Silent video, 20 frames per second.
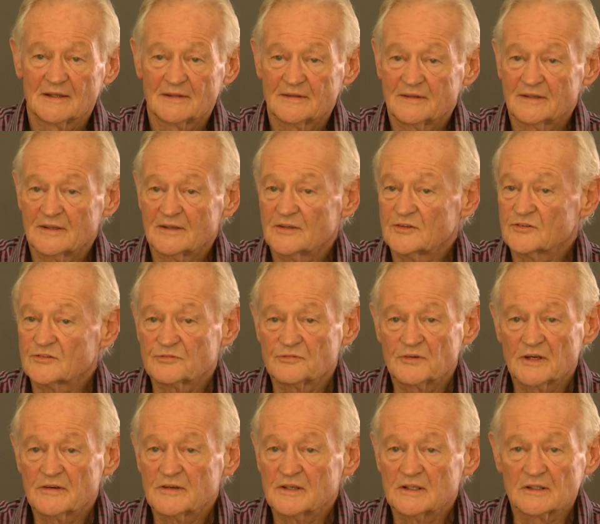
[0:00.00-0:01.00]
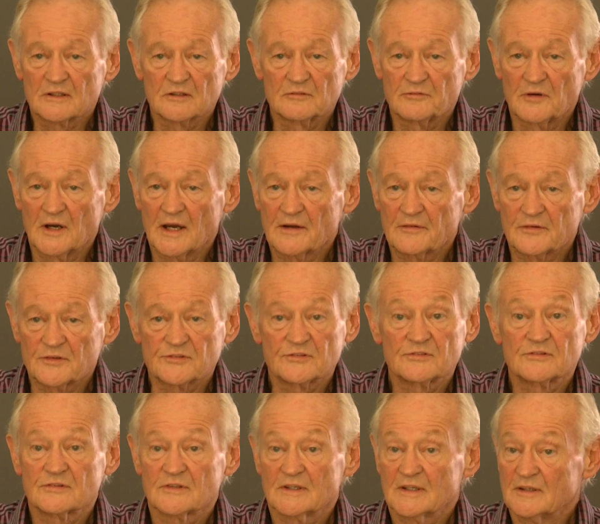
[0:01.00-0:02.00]
there's very little
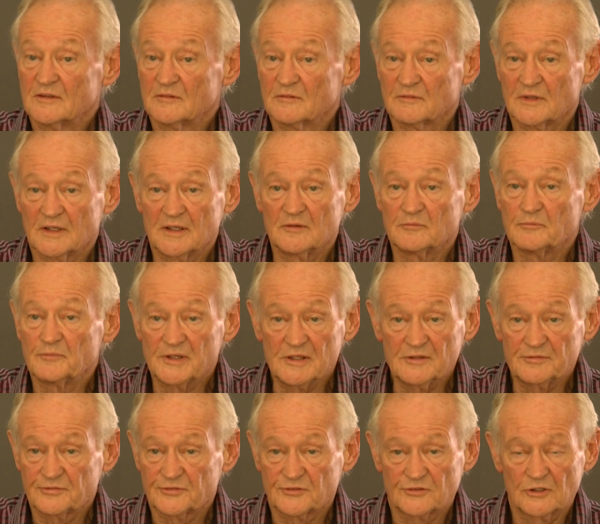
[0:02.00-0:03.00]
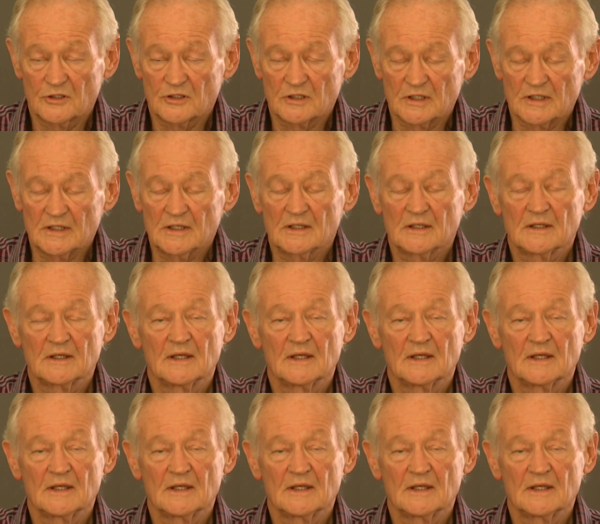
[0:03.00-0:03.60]
virus in beef, certainly,